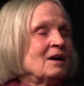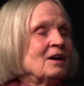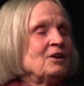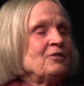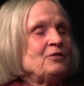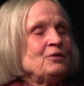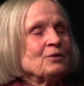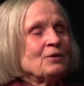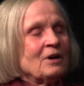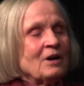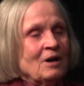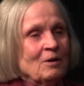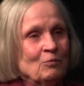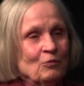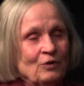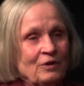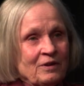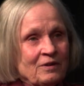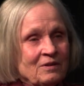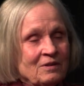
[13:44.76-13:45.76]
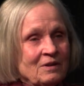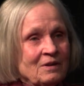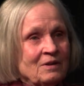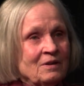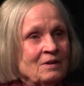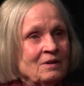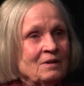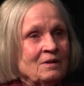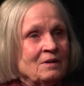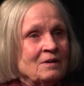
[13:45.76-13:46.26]
If you come with
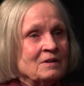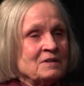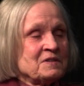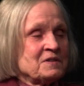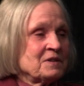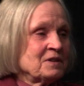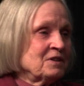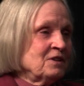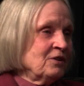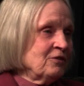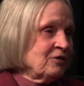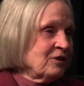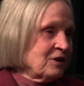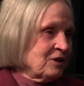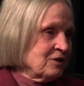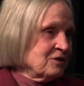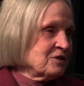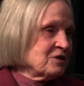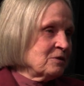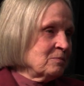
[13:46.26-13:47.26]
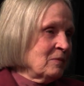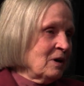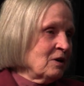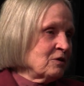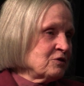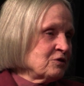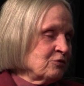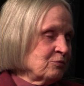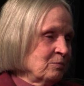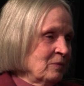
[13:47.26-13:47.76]
a significant
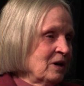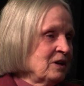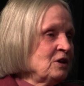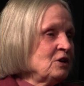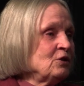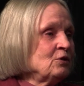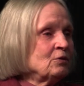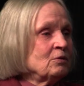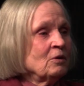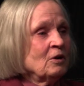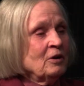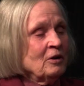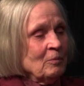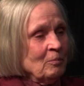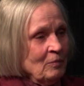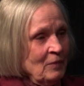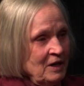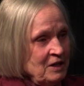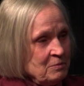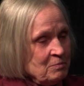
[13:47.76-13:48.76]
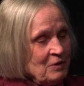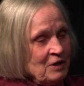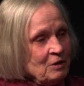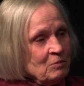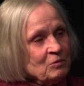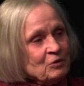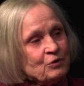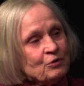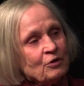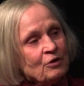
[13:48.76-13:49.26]
amount of money, you might be
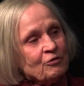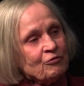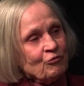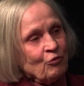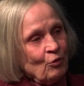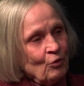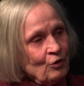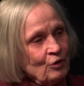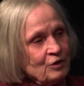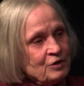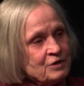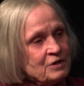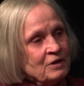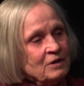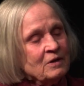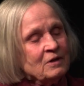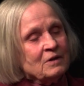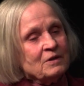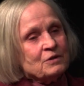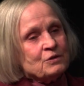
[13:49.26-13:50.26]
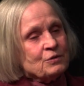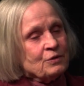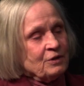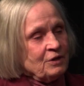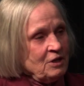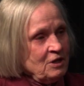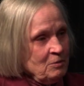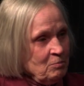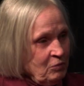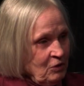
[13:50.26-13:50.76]
able to afford to
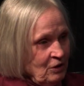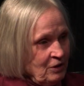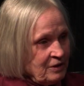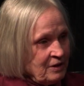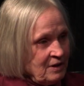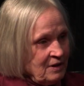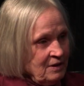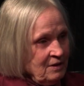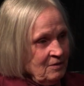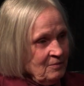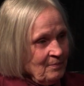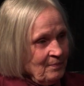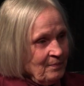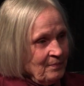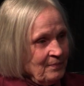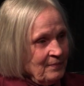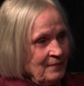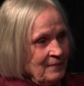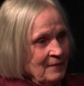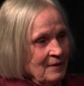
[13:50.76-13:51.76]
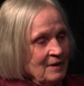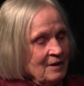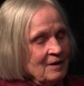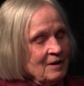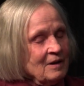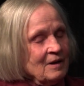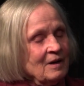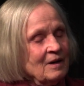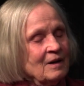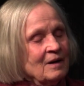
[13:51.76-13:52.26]
keep looking.
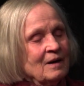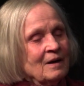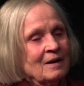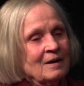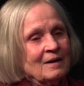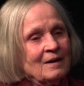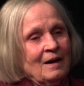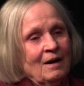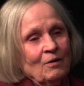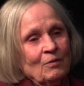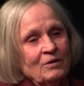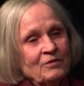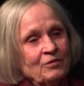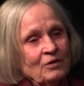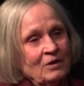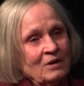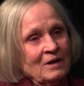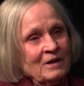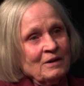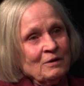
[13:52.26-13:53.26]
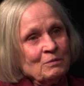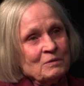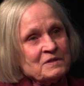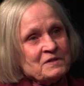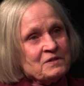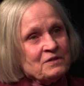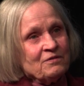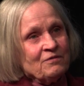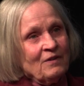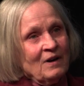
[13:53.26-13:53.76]
However, I
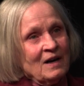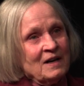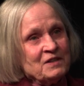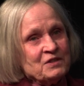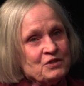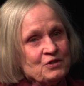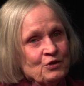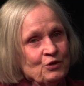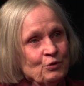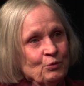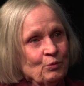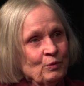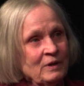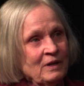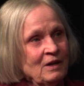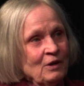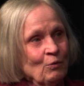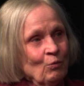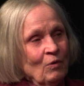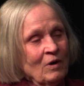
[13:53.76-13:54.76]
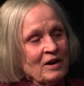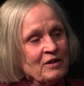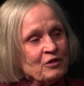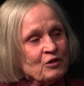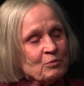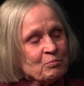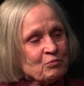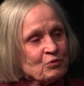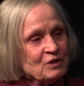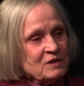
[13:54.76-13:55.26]
always advise, do you really want
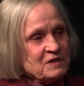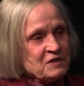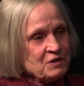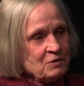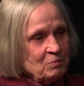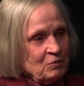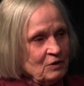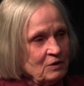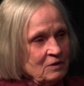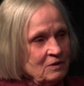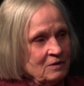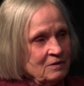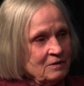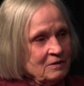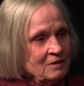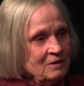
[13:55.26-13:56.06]
the principal